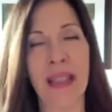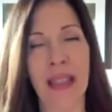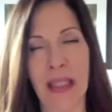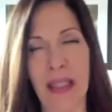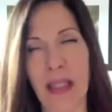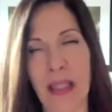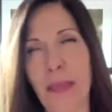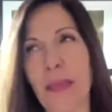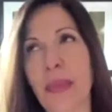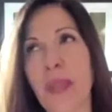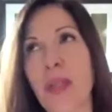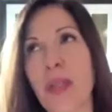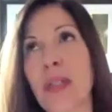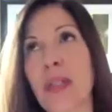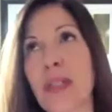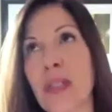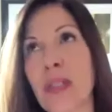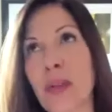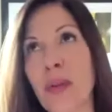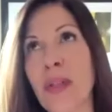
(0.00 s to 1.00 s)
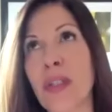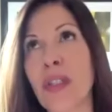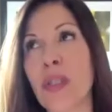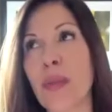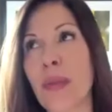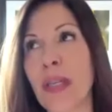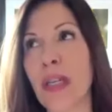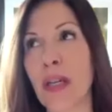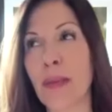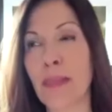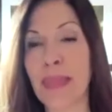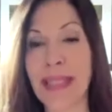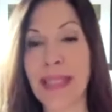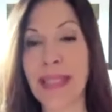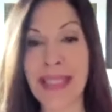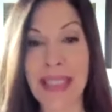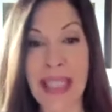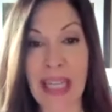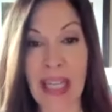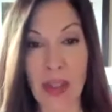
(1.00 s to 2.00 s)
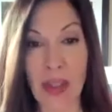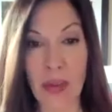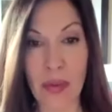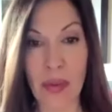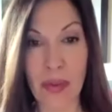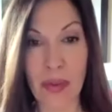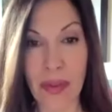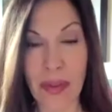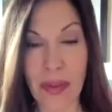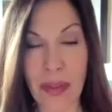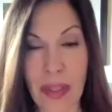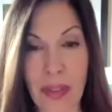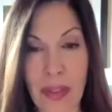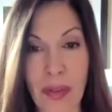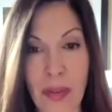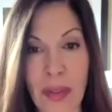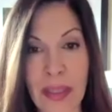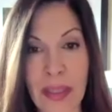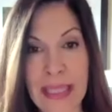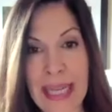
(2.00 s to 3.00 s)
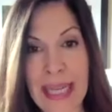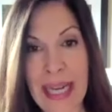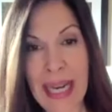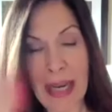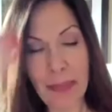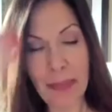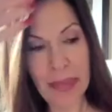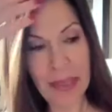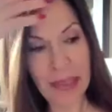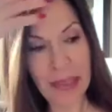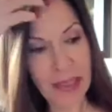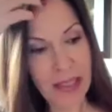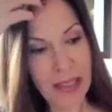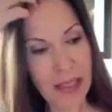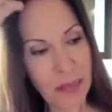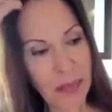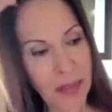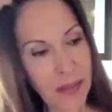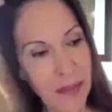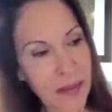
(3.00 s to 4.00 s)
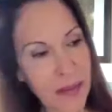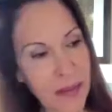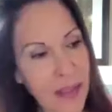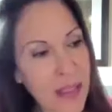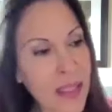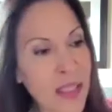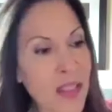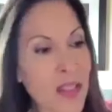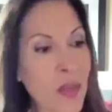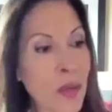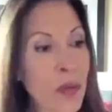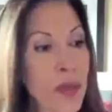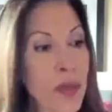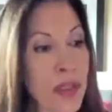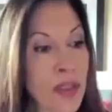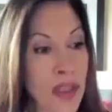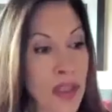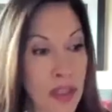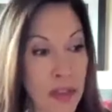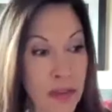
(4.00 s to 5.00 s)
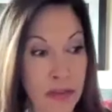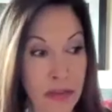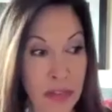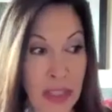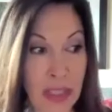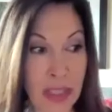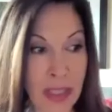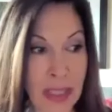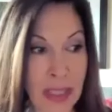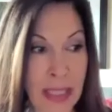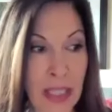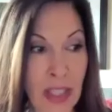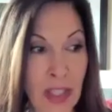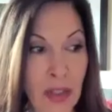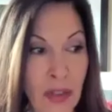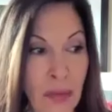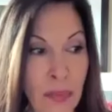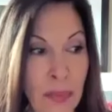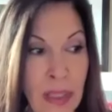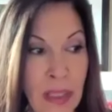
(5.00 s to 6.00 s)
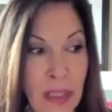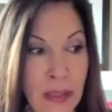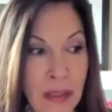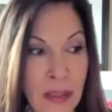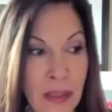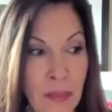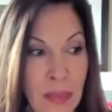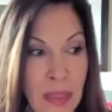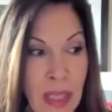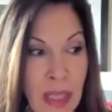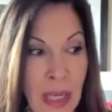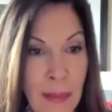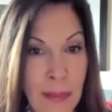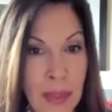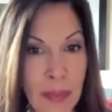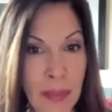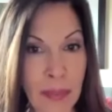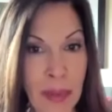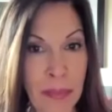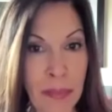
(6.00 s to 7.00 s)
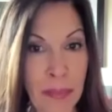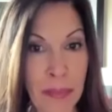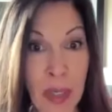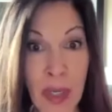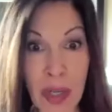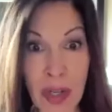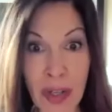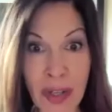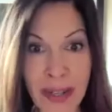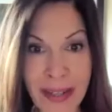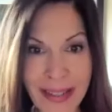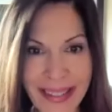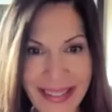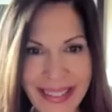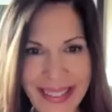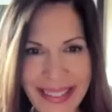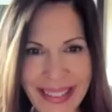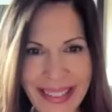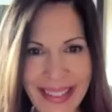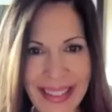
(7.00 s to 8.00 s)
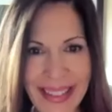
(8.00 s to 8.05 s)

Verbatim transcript: yeah, there is going to be ups and downs that are going to happen this month, and it's going to feel like you're being sometimes bombarded